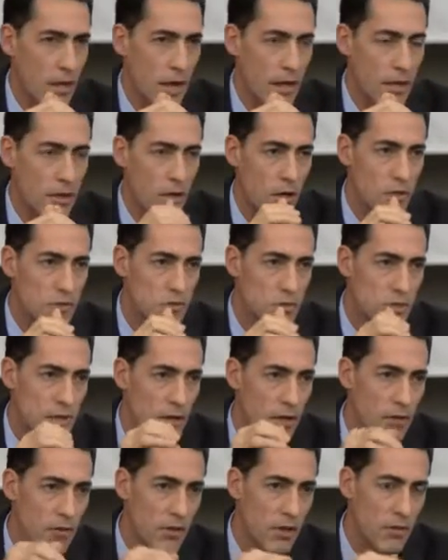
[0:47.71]
I can also
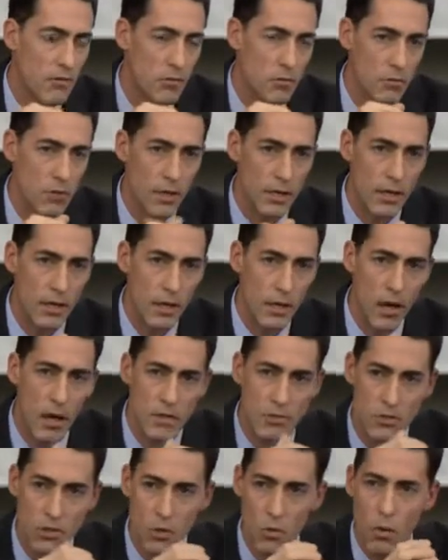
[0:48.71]
tell you that if you look at
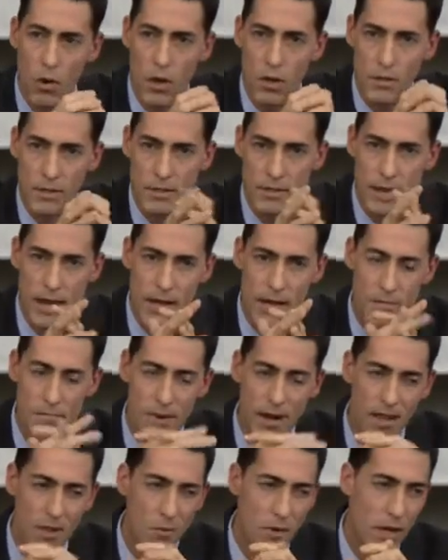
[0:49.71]
cost and quality data,
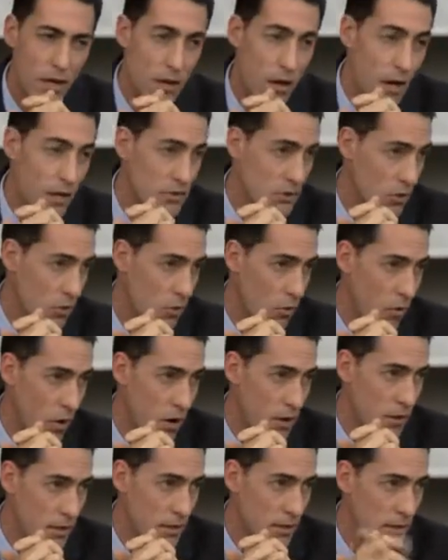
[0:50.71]
by the way, cost and
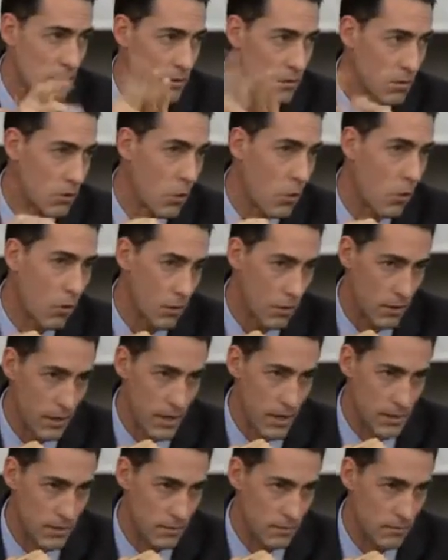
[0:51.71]
quality
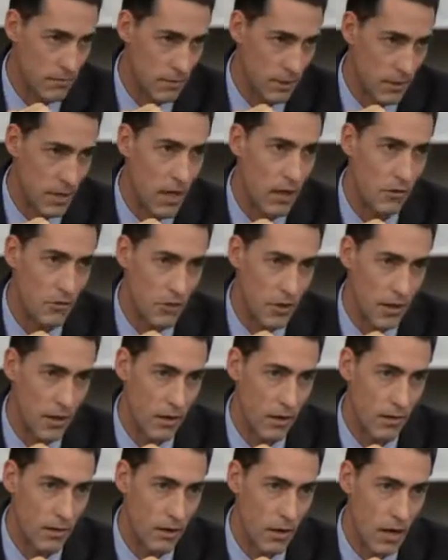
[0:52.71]
correlate in
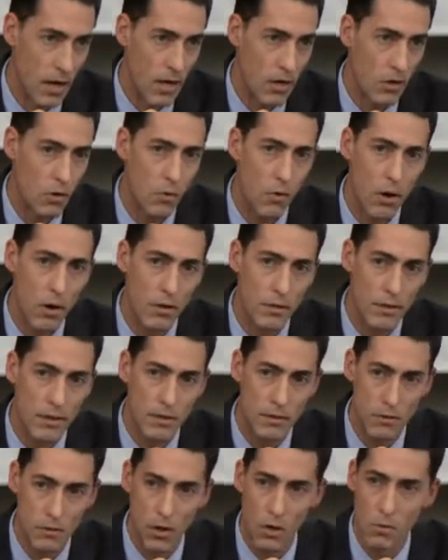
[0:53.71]
healthcare. Higher
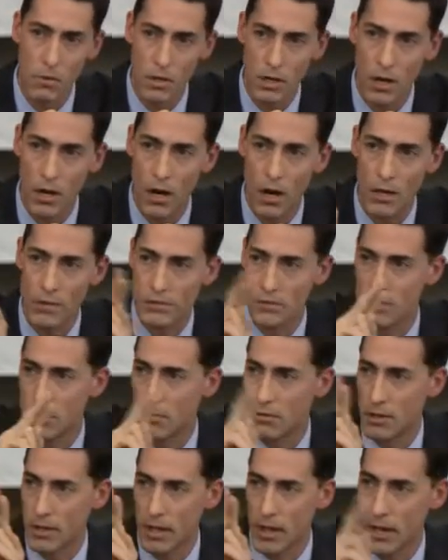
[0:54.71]
quality, lower cost
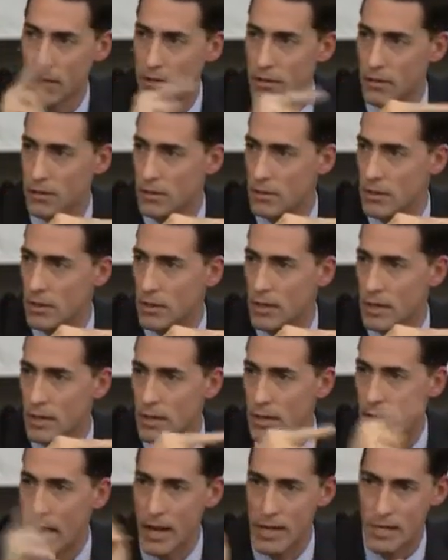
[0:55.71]
go together
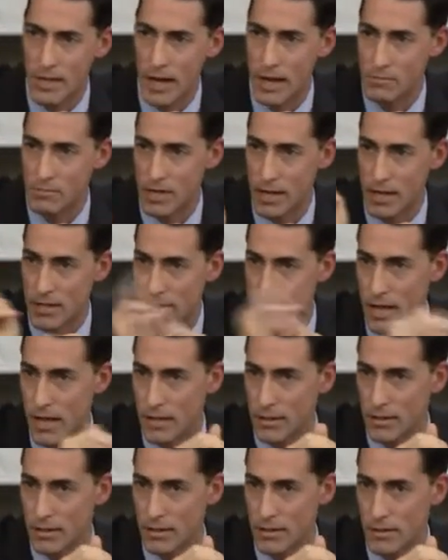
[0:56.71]
nine times out of
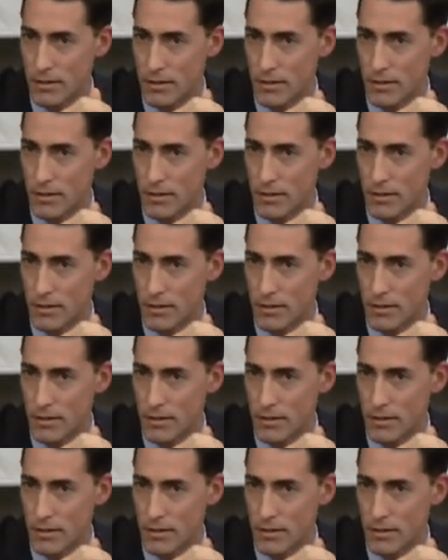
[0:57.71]
10